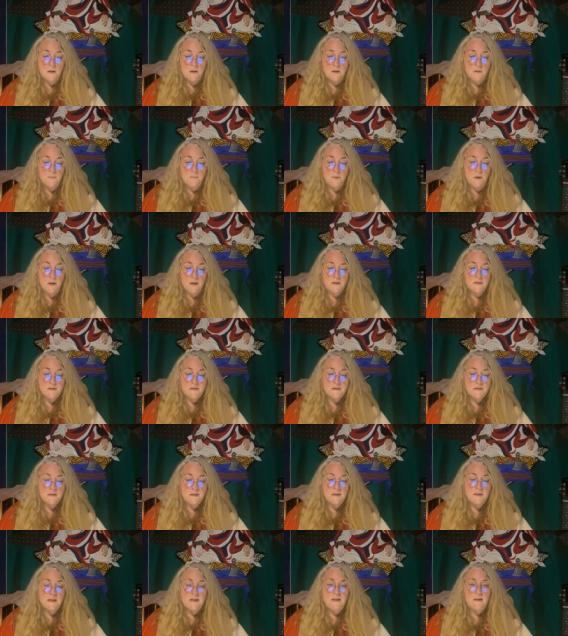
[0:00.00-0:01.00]
but
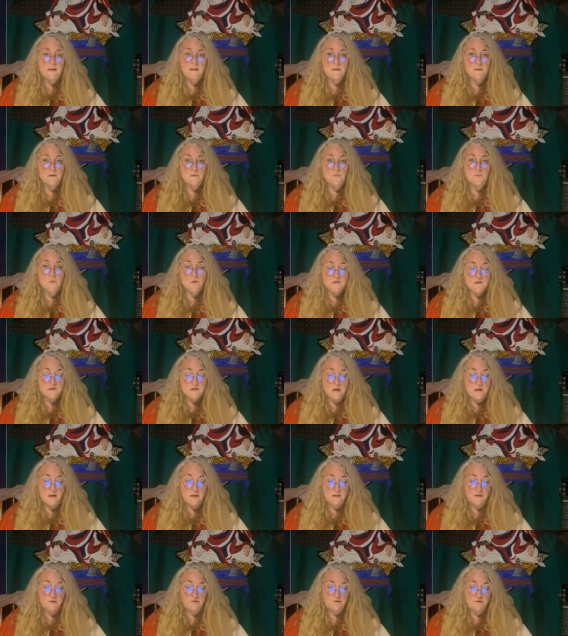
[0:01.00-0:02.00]
neither was
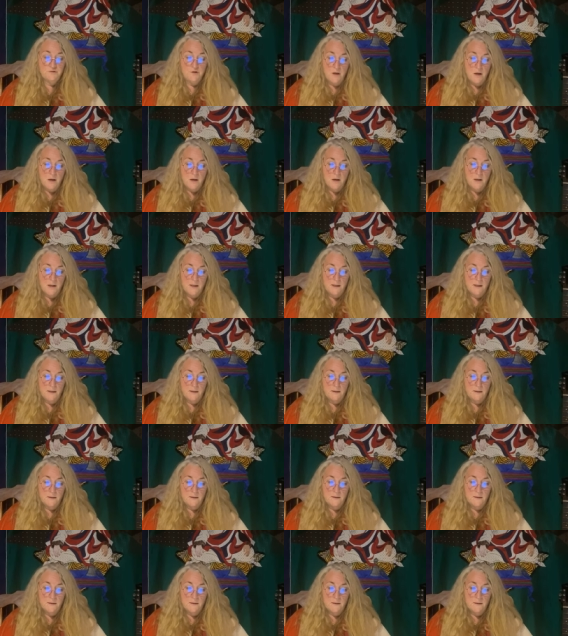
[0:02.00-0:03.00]
I shy.
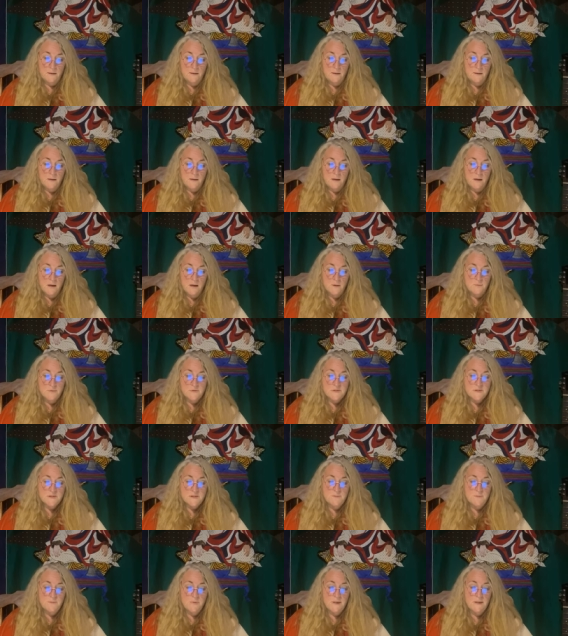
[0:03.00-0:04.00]
I was
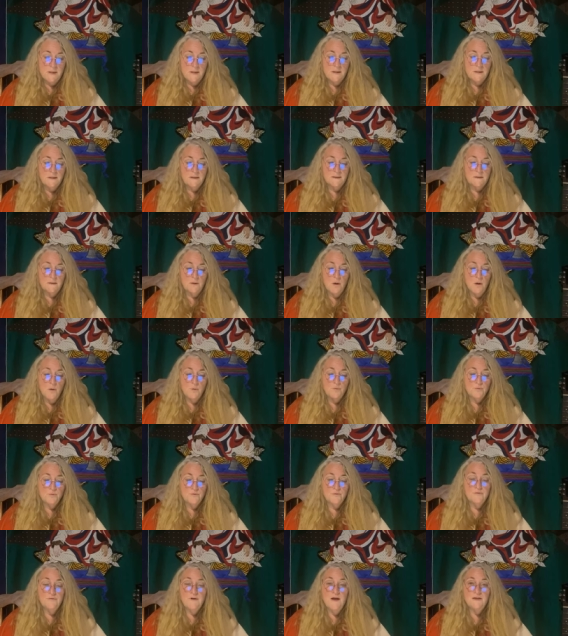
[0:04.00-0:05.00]
simply a little
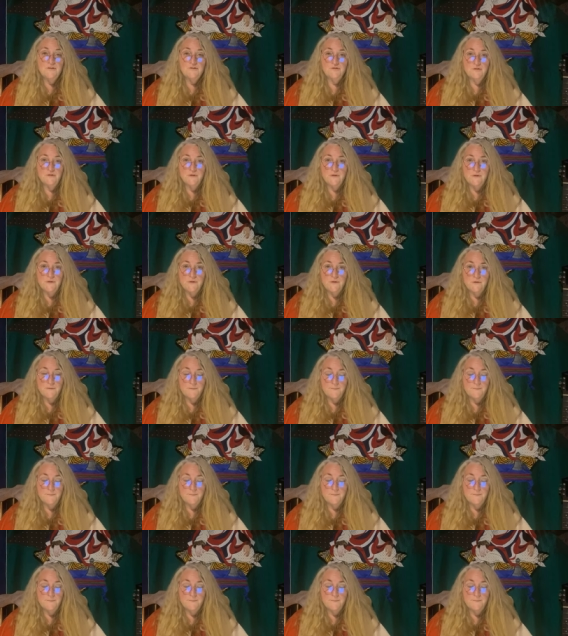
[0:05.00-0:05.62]
old fashioned.